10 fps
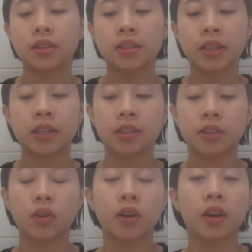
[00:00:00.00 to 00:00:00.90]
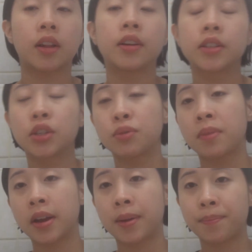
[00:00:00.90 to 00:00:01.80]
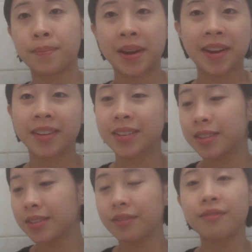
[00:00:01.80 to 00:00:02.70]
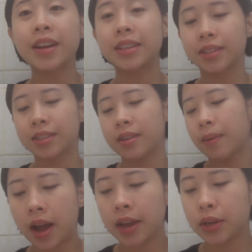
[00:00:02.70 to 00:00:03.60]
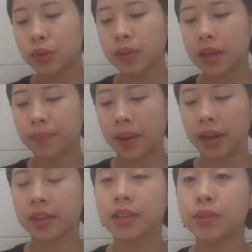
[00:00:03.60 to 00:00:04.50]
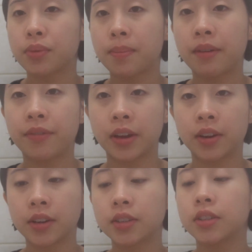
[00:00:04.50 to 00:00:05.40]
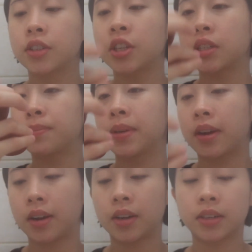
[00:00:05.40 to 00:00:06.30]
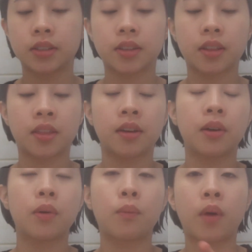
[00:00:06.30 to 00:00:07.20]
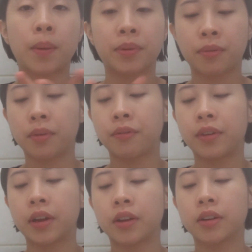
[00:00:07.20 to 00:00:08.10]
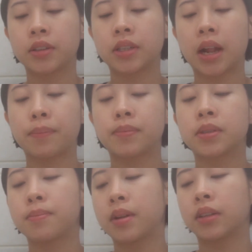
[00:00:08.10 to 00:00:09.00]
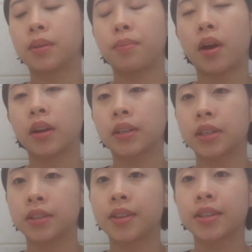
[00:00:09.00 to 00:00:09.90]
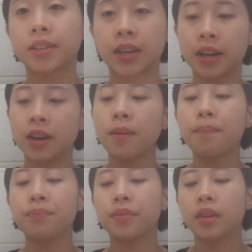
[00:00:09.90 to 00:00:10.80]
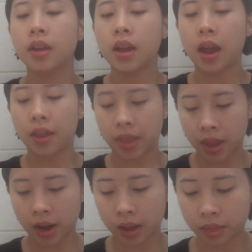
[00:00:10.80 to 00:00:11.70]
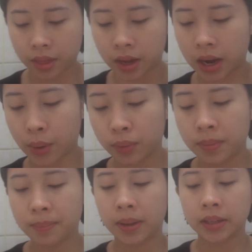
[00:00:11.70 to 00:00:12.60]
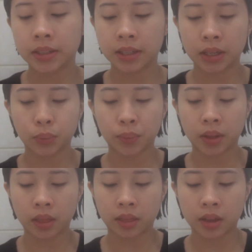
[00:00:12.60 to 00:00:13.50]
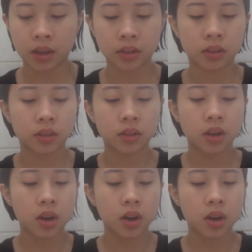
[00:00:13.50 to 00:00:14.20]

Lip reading: tint or color to my pale face. I usually apply this with my fingers just because the warmth from the fingers helps melt the product into the skin. And then I think I will be blending it with this